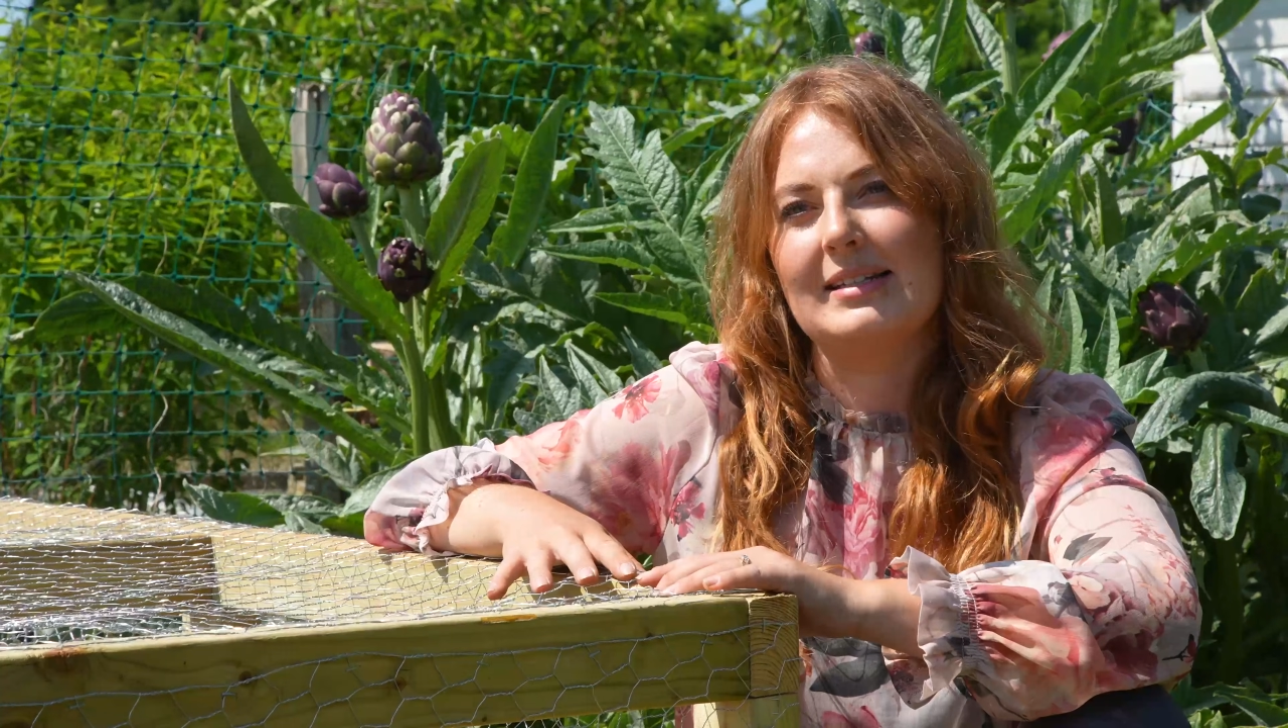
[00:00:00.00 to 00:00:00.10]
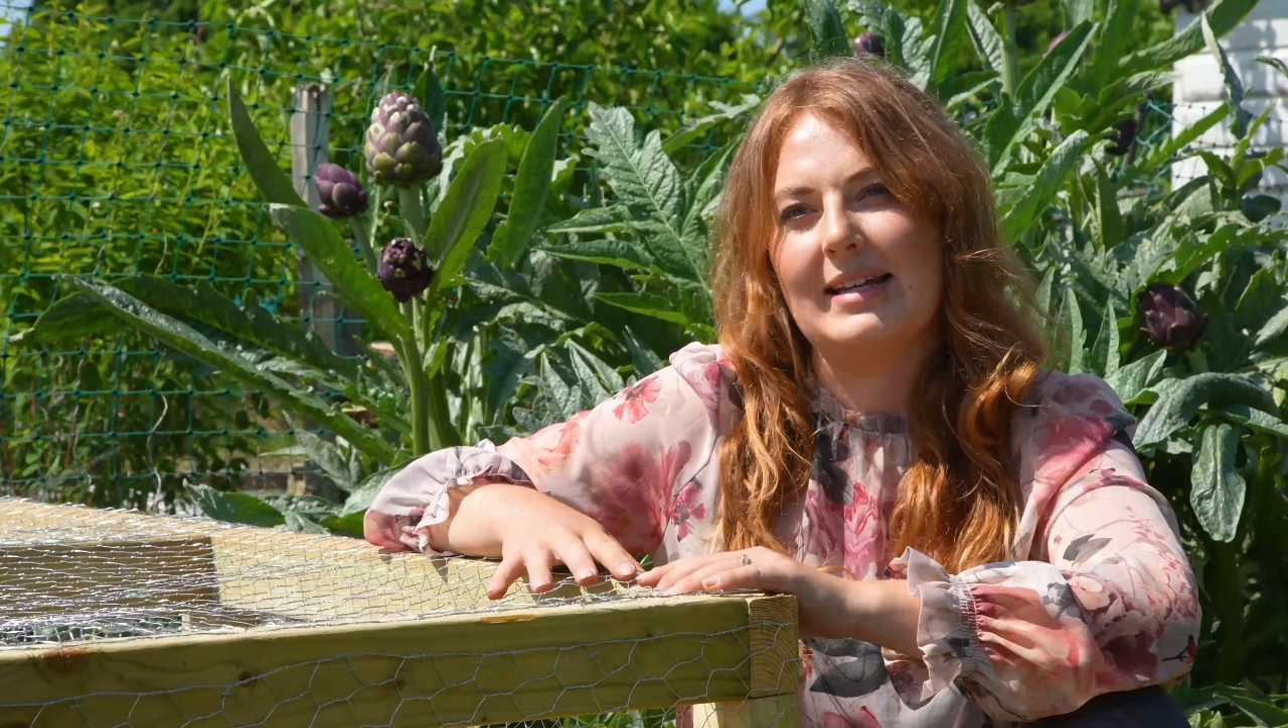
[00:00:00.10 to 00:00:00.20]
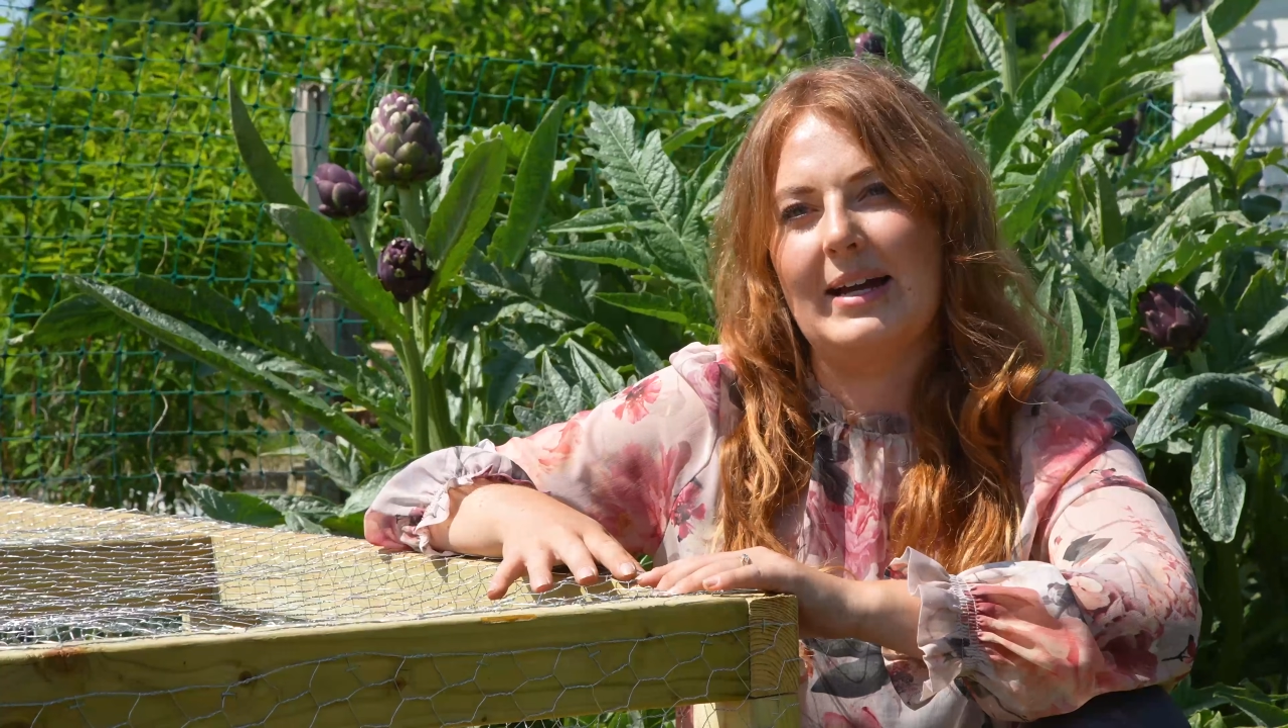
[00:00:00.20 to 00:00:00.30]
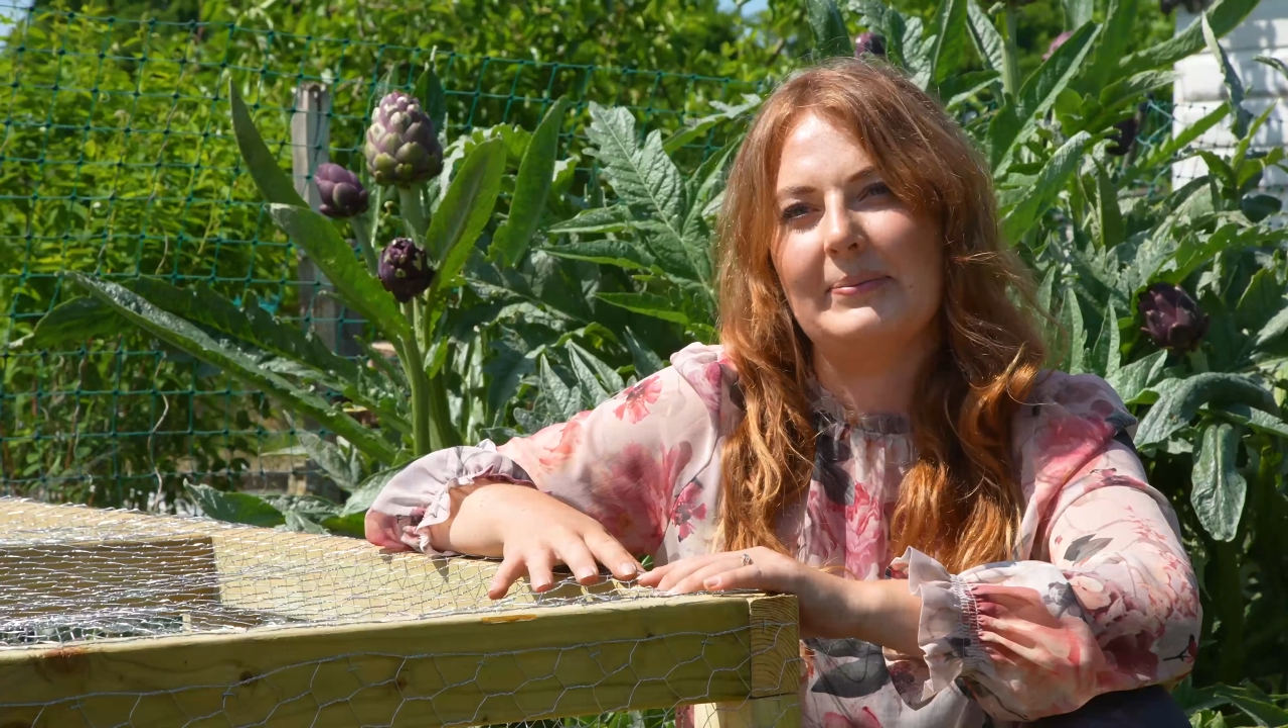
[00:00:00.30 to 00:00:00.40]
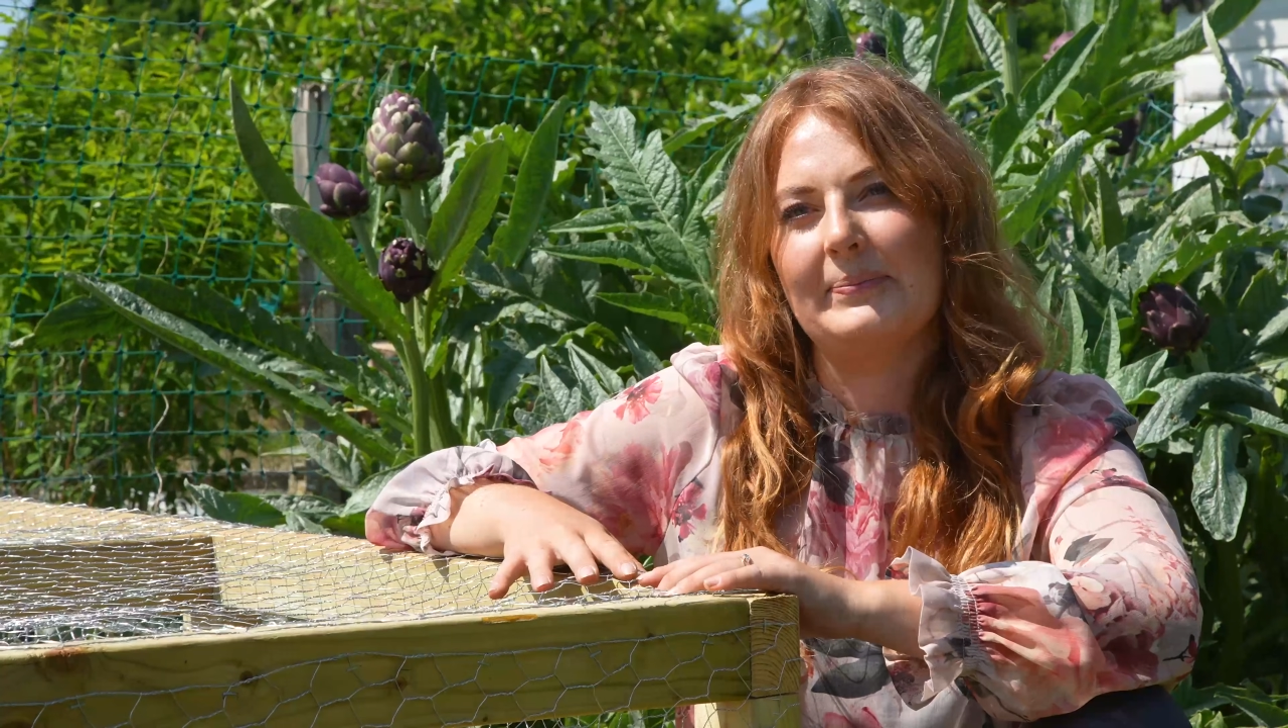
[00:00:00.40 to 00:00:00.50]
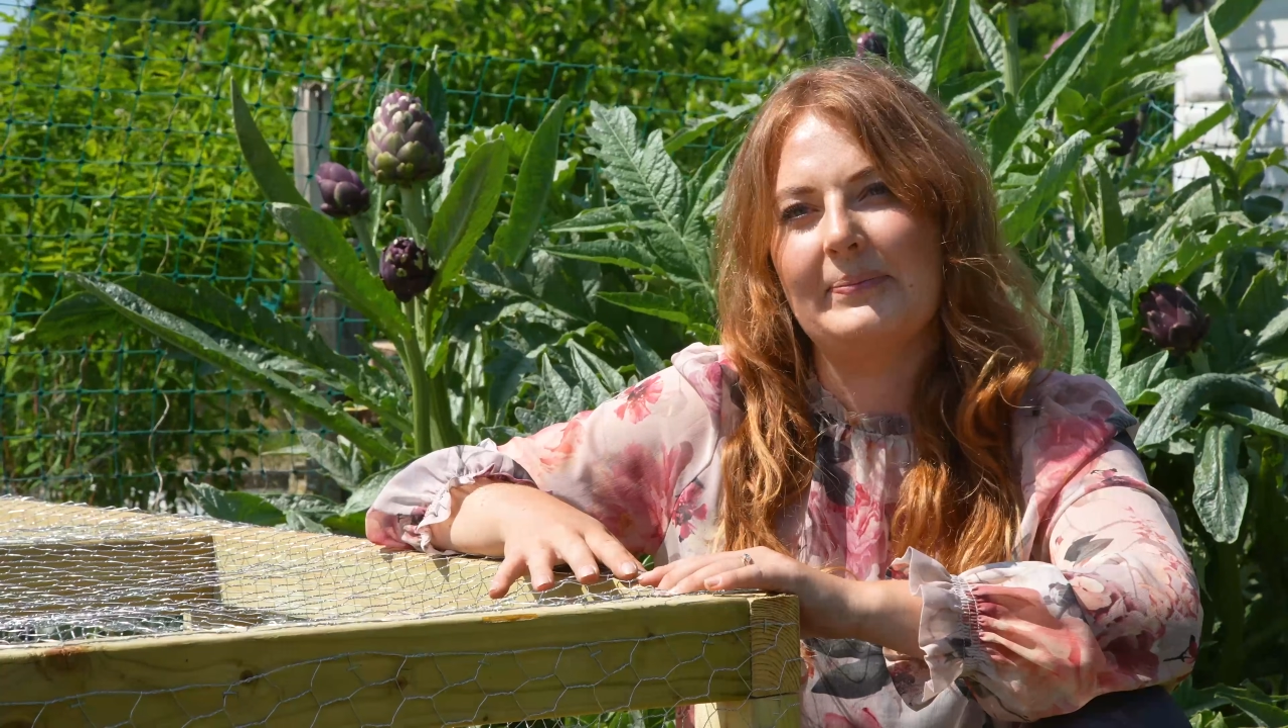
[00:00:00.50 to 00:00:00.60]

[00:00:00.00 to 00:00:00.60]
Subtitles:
down.